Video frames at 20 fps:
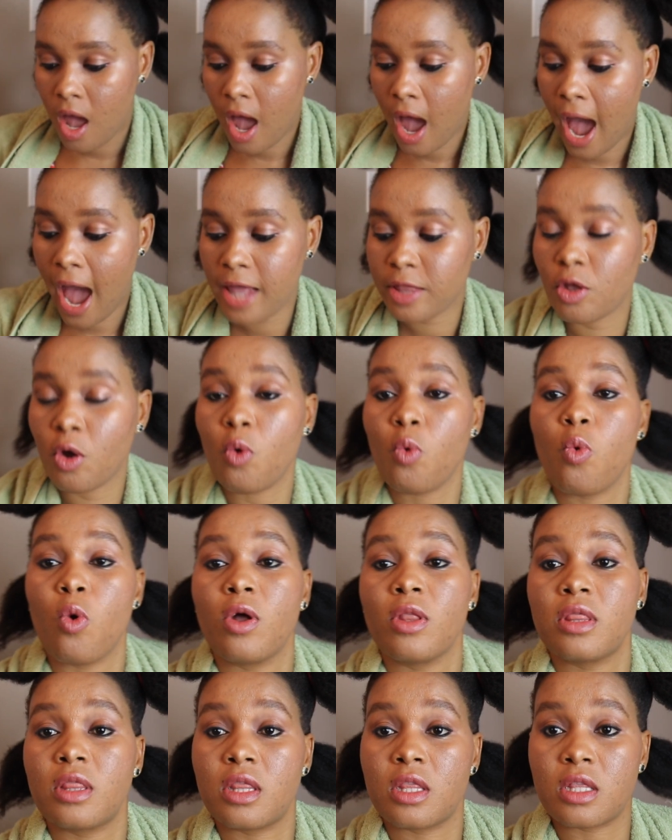I don't
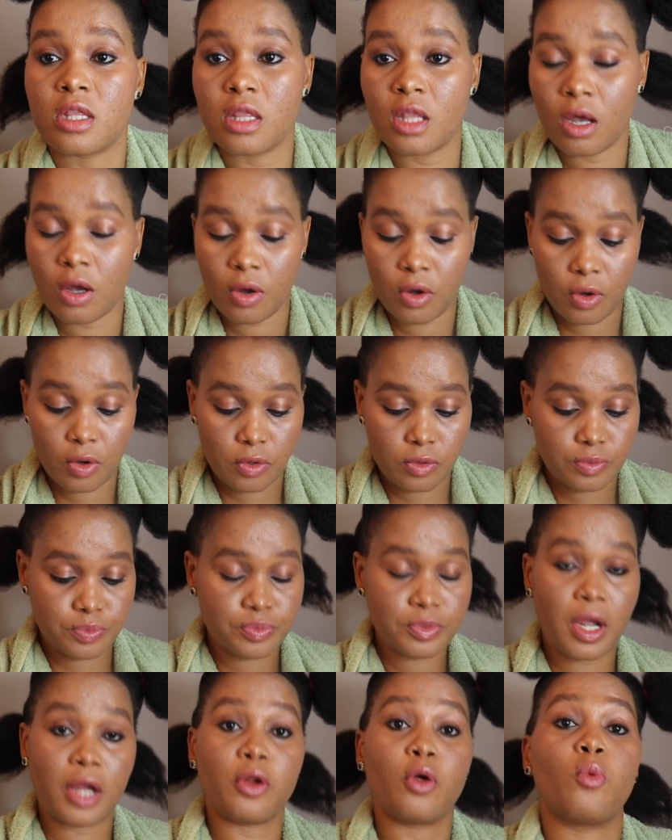want
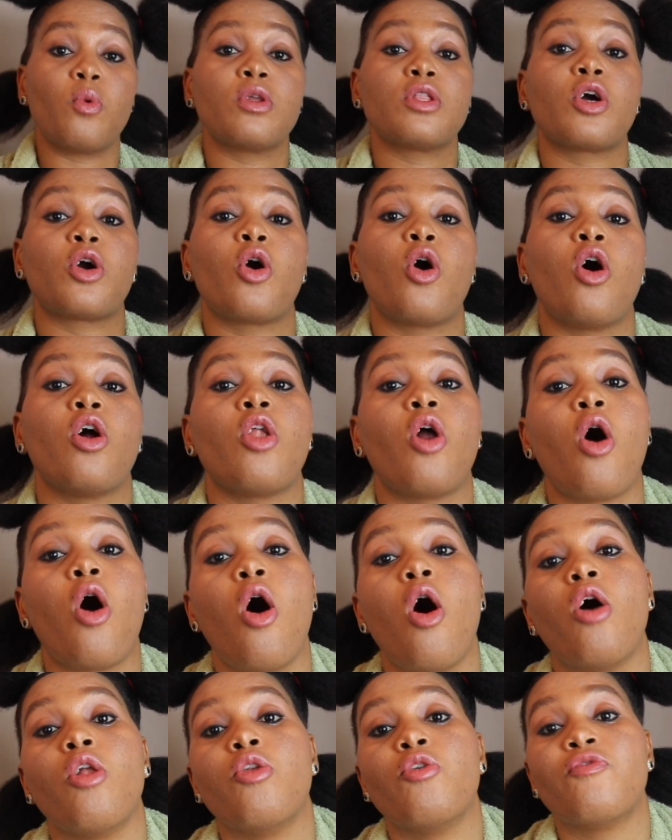the color
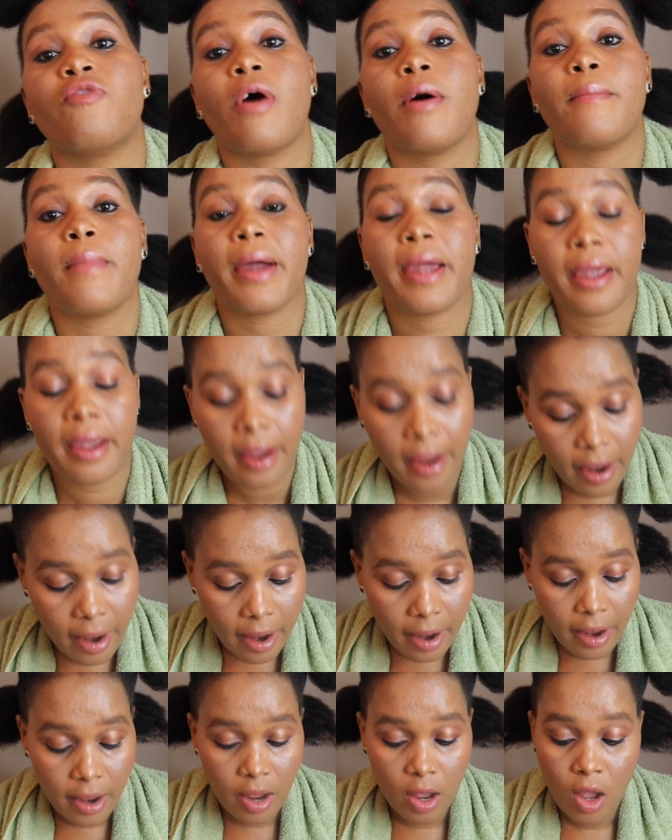all over my
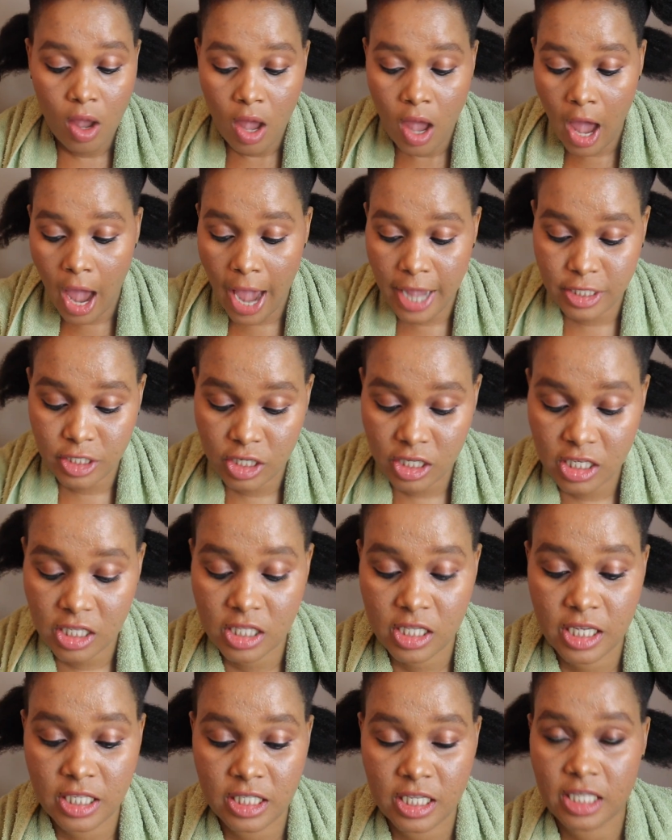hair. I just
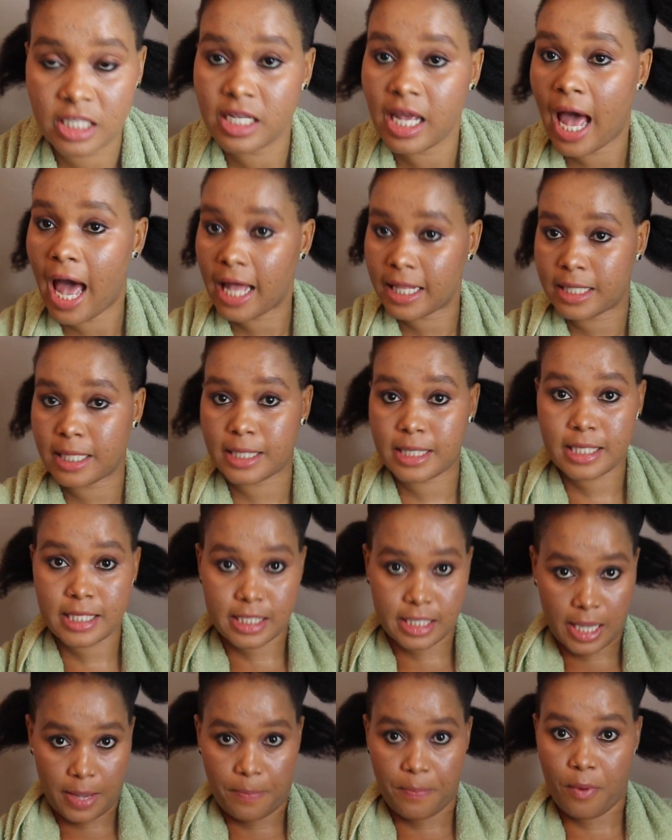need it at the
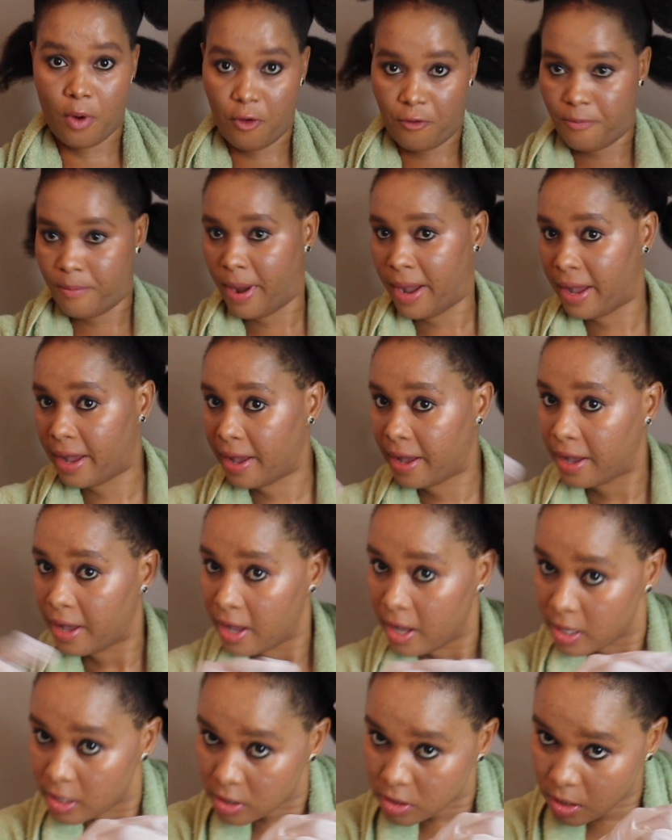tip of my hair.
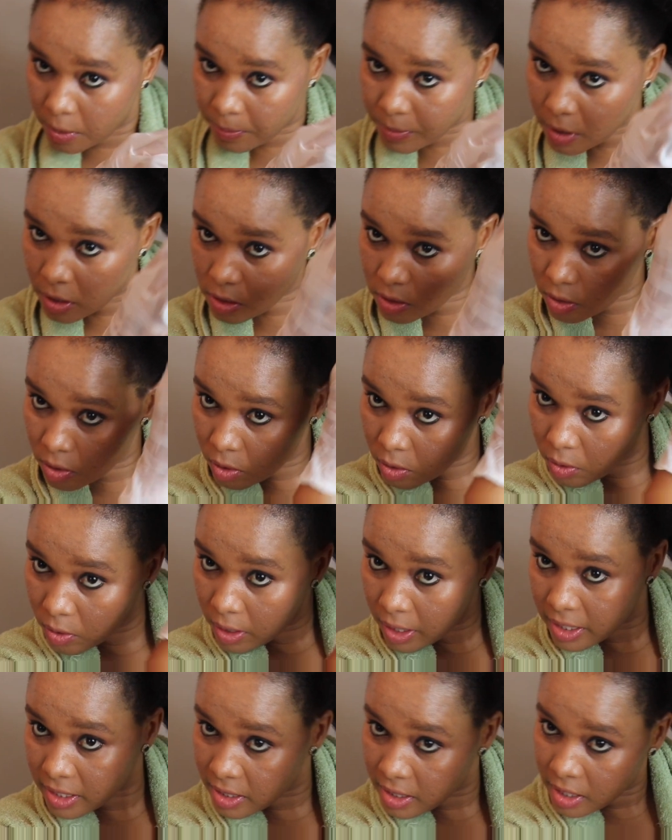So I'm just gonna go
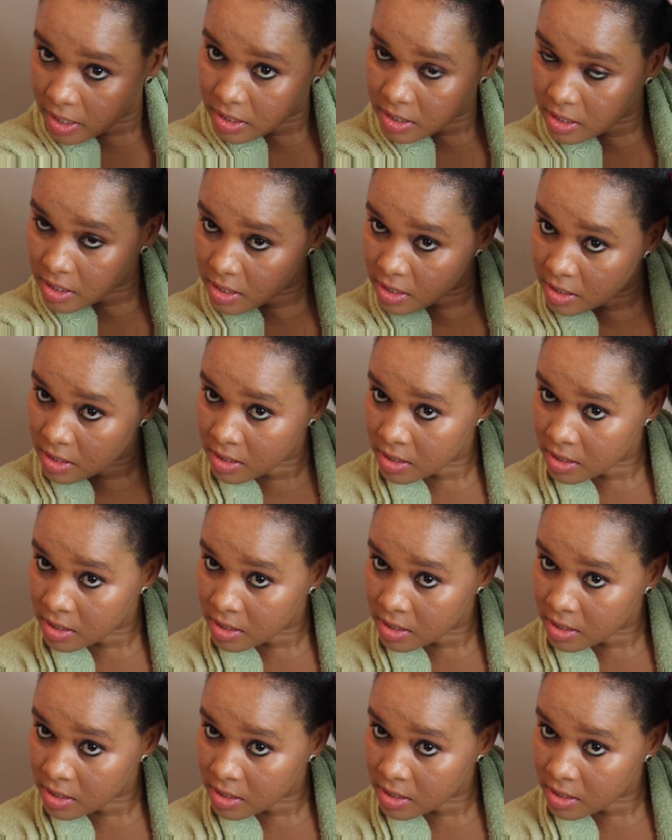like this.